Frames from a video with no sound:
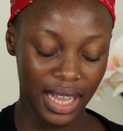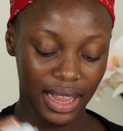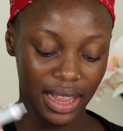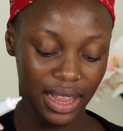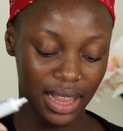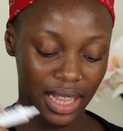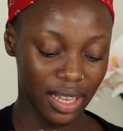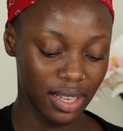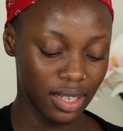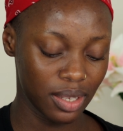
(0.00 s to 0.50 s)

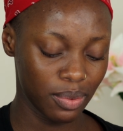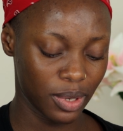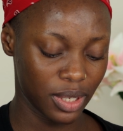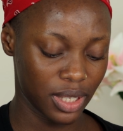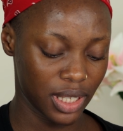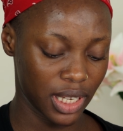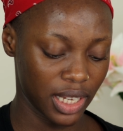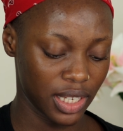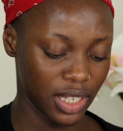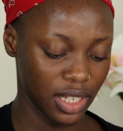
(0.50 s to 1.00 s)
This
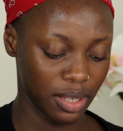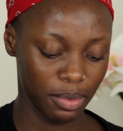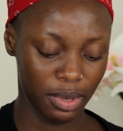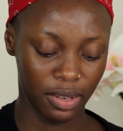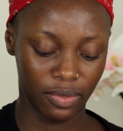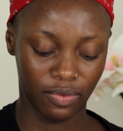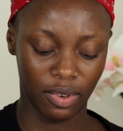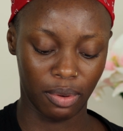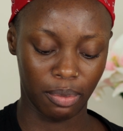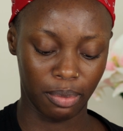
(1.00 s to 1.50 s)
was sent to
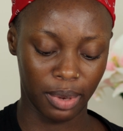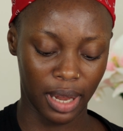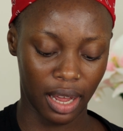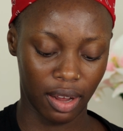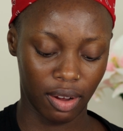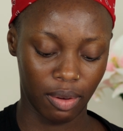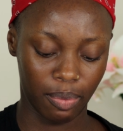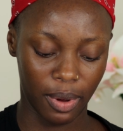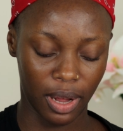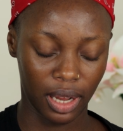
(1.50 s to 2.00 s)
me from
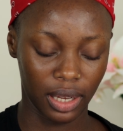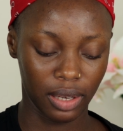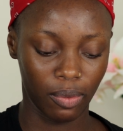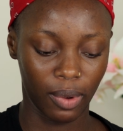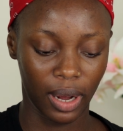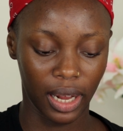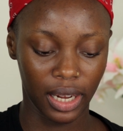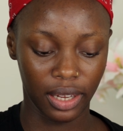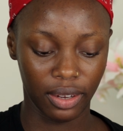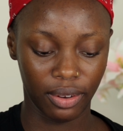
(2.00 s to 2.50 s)
Black Opal a
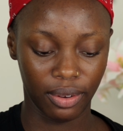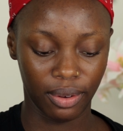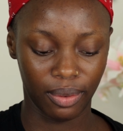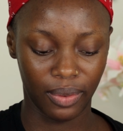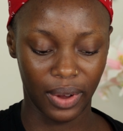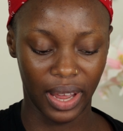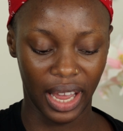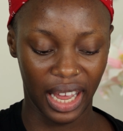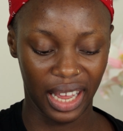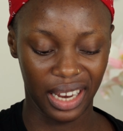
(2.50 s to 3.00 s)
while
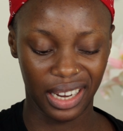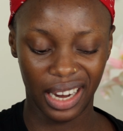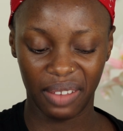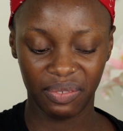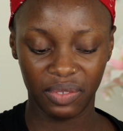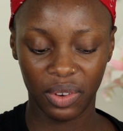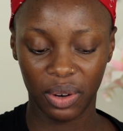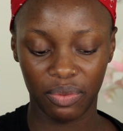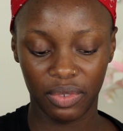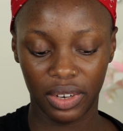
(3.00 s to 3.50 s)
ago, and
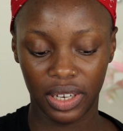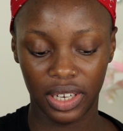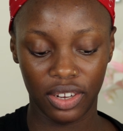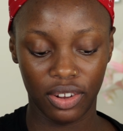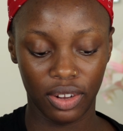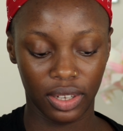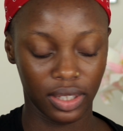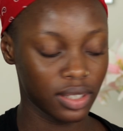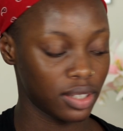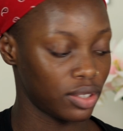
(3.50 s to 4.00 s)
I've not really
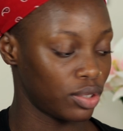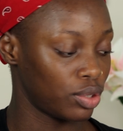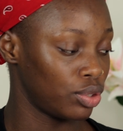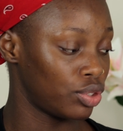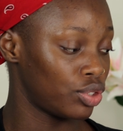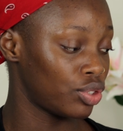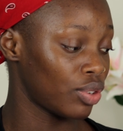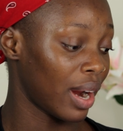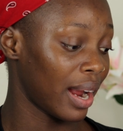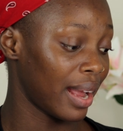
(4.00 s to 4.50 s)
gotten to
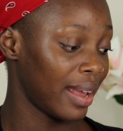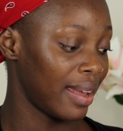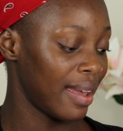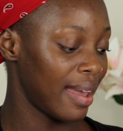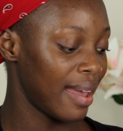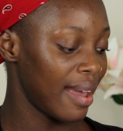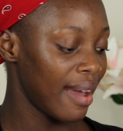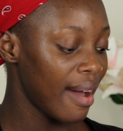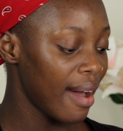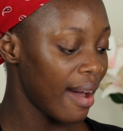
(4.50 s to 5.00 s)
try
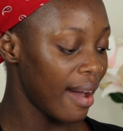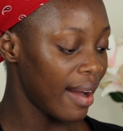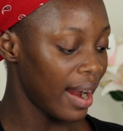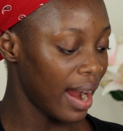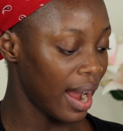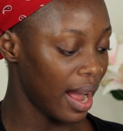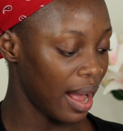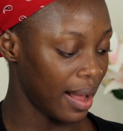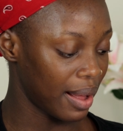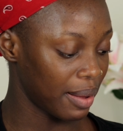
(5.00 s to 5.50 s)

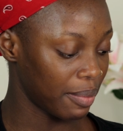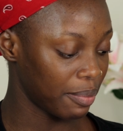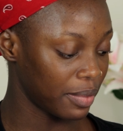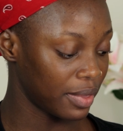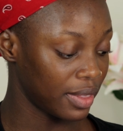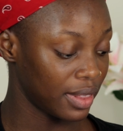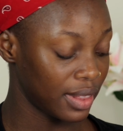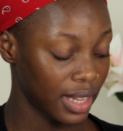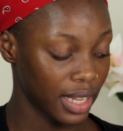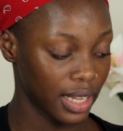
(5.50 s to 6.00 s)

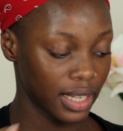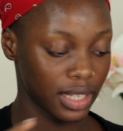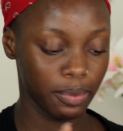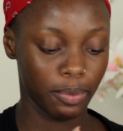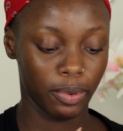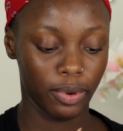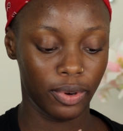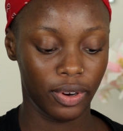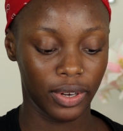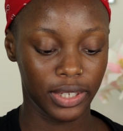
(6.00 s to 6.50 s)
this
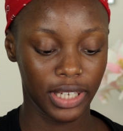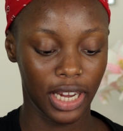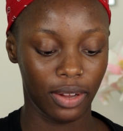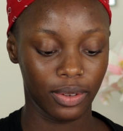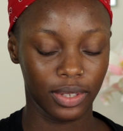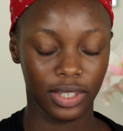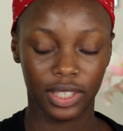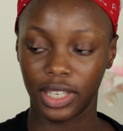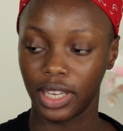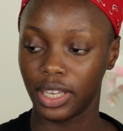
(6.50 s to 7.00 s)
product
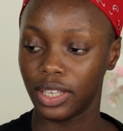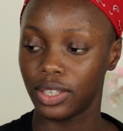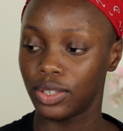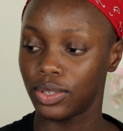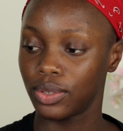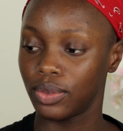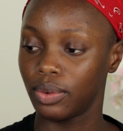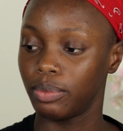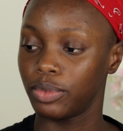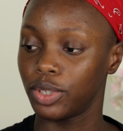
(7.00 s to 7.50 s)
out yet,
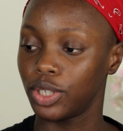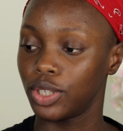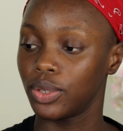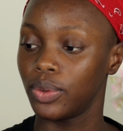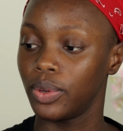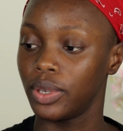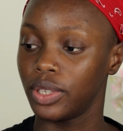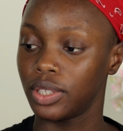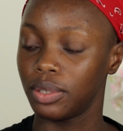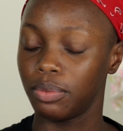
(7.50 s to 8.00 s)
so I'm just
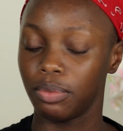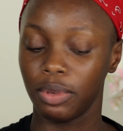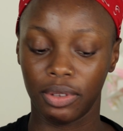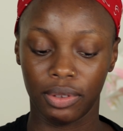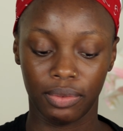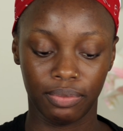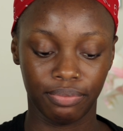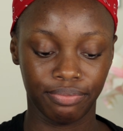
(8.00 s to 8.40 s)
going to be,